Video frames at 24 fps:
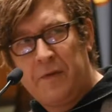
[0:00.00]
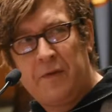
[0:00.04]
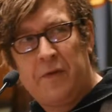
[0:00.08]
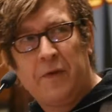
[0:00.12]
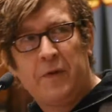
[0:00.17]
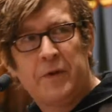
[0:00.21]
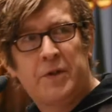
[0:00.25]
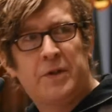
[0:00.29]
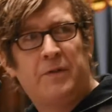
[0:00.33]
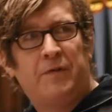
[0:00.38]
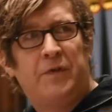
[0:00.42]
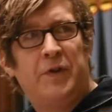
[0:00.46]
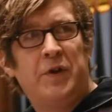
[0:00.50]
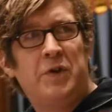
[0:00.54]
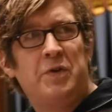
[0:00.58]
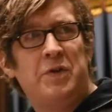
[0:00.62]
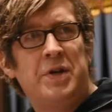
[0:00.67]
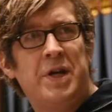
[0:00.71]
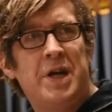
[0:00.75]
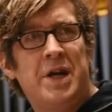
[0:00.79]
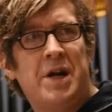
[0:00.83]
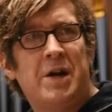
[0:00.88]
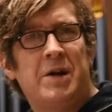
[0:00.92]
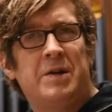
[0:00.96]
first few
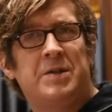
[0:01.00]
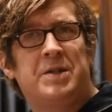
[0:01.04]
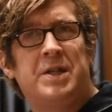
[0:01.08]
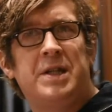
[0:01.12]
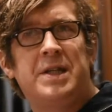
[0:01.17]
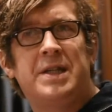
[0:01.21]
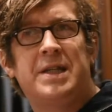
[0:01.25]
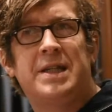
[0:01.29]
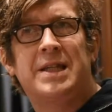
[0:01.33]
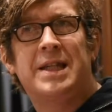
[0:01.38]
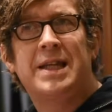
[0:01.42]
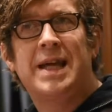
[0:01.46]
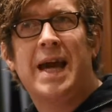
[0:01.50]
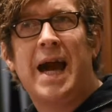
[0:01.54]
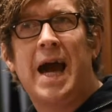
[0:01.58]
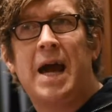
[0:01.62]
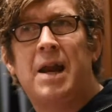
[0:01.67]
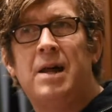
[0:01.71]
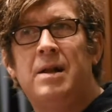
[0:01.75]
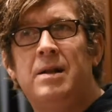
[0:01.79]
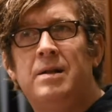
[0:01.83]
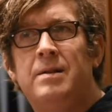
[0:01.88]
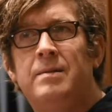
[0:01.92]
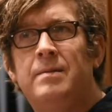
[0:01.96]
years in
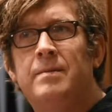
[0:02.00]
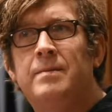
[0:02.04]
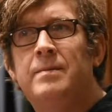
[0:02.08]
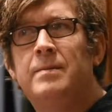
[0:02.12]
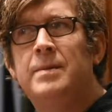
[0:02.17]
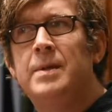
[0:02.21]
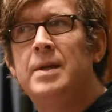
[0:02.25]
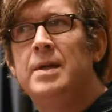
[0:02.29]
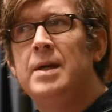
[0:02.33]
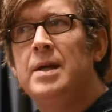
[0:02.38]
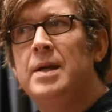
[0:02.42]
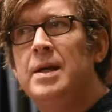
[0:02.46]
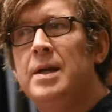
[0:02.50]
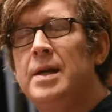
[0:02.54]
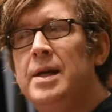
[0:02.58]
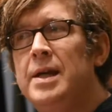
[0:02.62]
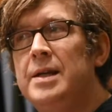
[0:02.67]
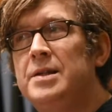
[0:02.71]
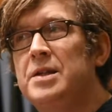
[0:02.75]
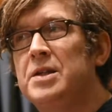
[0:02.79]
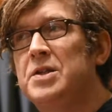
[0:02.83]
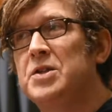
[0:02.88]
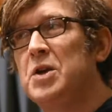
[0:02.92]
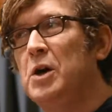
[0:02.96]
Seattle,
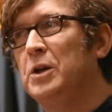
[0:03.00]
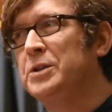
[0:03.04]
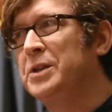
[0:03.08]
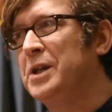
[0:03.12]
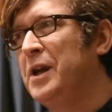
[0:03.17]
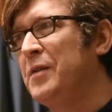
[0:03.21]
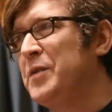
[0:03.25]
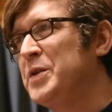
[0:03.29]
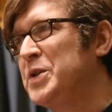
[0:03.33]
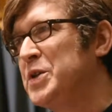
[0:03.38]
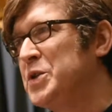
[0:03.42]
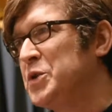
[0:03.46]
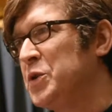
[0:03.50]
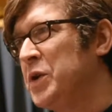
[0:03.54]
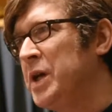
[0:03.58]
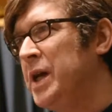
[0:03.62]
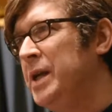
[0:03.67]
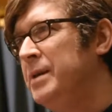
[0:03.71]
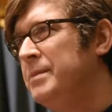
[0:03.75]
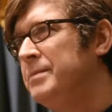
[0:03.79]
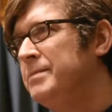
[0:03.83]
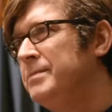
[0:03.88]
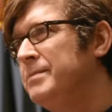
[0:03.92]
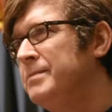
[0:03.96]
he's assaulted on the
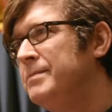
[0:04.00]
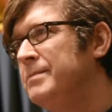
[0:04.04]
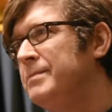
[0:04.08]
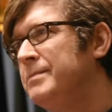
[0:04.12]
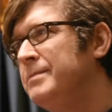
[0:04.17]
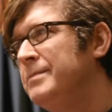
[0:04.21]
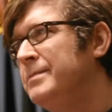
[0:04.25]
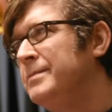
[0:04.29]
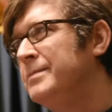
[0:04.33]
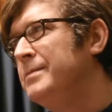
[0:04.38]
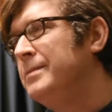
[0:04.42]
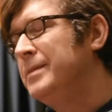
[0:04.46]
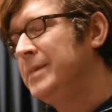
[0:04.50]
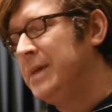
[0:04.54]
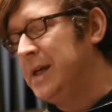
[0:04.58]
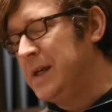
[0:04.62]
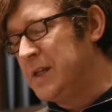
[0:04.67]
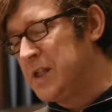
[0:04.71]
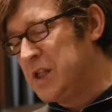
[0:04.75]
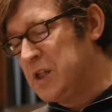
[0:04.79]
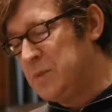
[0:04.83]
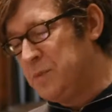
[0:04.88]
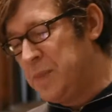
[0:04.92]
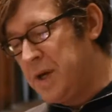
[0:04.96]
street,
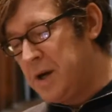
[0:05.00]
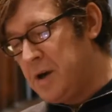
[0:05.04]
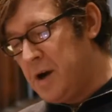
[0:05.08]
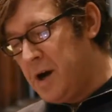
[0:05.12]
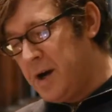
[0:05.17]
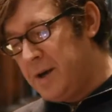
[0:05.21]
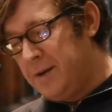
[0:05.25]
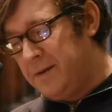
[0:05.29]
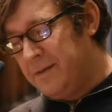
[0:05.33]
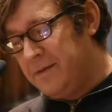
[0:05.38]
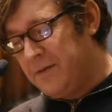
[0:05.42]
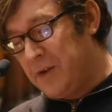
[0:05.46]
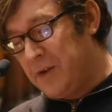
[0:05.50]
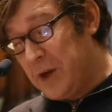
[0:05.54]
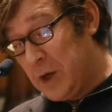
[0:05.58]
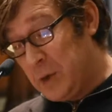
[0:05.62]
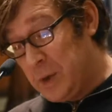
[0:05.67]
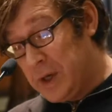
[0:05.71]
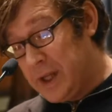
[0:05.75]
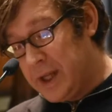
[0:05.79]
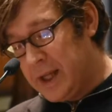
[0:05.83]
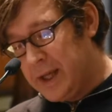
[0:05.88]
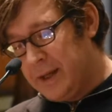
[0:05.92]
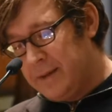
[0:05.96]
he's spit on
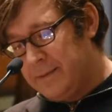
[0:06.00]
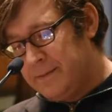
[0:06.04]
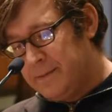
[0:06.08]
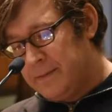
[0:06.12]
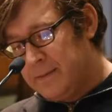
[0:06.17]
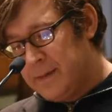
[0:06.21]
frequently.